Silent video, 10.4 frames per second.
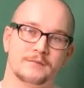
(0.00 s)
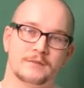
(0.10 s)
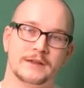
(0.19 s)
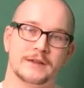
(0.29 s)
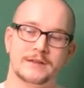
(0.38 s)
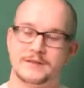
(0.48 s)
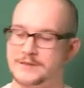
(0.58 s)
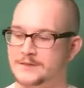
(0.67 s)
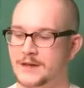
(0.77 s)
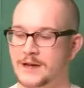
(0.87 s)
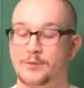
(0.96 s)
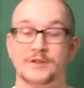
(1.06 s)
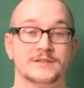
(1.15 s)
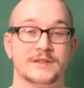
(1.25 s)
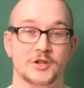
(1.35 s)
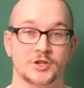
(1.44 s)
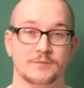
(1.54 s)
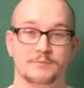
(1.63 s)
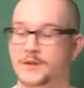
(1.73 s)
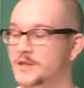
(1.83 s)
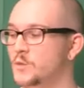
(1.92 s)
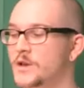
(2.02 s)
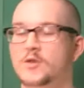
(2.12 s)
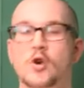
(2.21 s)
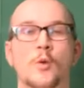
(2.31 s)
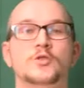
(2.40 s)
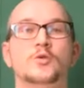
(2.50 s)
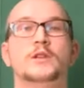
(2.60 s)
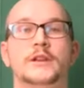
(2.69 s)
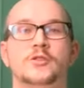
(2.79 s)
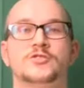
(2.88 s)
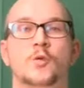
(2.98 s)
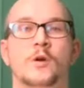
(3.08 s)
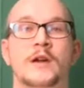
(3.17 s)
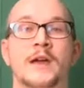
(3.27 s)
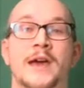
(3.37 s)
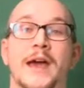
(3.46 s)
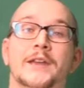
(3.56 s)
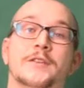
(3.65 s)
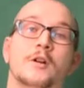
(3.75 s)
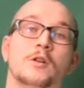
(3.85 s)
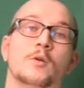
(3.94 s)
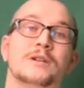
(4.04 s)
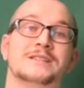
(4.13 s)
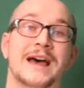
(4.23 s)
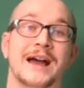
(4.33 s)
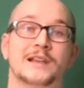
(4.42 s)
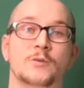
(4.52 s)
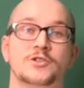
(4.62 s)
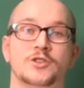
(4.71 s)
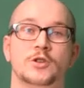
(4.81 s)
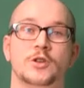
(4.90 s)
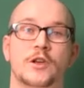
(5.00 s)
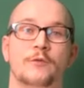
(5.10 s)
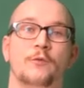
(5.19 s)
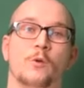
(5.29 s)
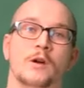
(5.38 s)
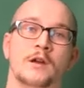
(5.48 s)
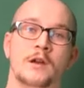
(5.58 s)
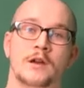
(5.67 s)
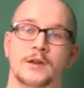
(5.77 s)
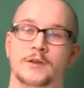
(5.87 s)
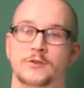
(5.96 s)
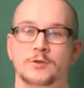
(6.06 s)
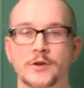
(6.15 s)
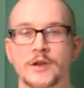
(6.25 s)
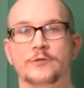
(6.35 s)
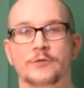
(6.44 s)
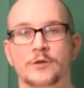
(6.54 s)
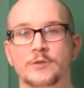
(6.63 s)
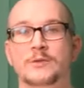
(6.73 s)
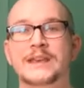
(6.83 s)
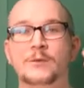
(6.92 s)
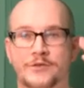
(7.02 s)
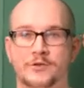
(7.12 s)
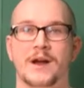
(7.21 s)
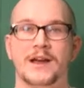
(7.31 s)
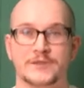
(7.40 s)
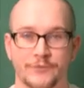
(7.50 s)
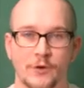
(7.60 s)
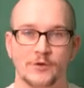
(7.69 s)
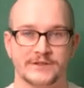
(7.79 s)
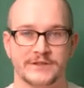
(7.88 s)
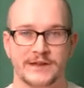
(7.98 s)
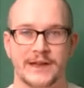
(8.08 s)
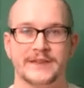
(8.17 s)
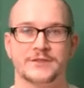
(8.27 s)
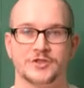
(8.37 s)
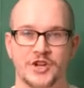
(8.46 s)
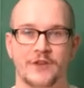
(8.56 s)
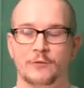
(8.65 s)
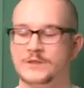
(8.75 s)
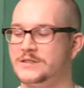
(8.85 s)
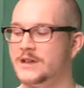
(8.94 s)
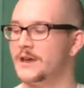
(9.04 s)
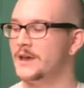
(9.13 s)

is presentation. Because when you go into a liquor store and you don't know exactly what you're looking for, you eat with your eyes first, as a chef would say.